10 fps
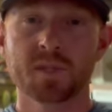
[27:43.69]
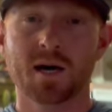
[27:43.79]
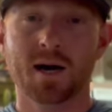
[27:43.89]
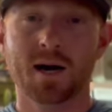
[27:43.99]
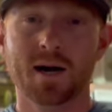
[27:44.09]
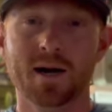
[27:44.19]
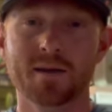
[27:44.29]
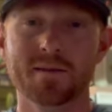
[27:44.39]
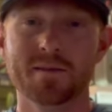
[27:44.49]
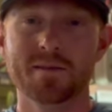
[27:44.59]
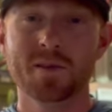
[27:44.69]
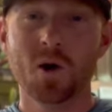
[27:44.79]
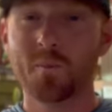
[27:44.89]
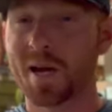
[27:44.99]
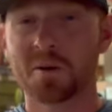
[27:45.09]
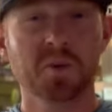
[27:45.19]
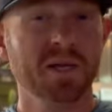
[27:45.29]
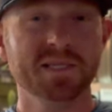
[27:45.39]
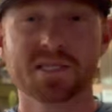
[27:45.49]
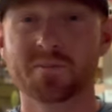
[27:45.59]
No better
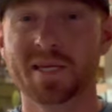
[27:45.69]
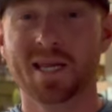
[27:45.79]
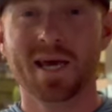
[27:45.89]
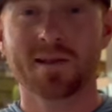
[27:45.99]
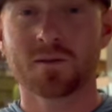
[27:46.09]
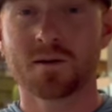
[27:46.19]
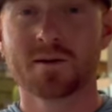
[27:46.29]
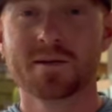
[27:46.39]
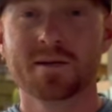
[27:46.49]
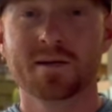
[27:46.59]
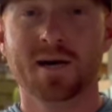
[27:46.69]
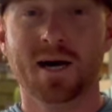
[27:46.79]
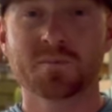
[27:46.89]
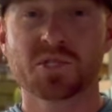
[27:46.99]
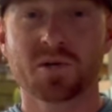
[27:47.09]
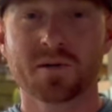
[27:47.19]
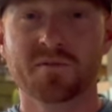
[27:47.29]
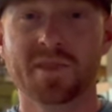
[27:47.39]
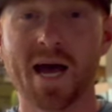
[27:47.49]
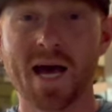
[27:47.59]
place to be an angler, I'm certain
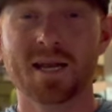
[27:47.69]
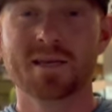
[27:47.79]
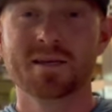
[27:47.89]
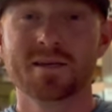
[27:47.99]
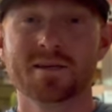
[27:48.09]
of that.